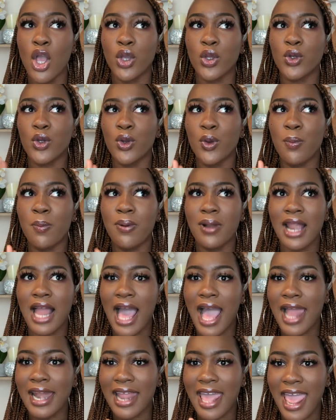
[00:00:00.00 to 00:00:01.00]
you
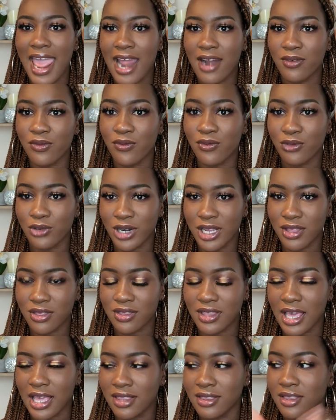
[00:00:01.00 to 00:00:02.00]
plan
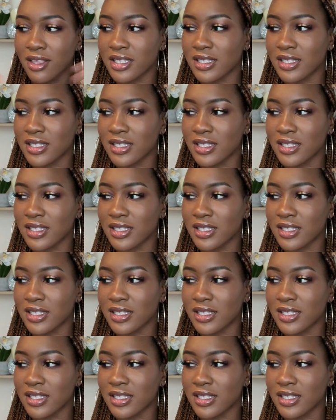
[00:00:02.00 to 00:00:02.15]
everything.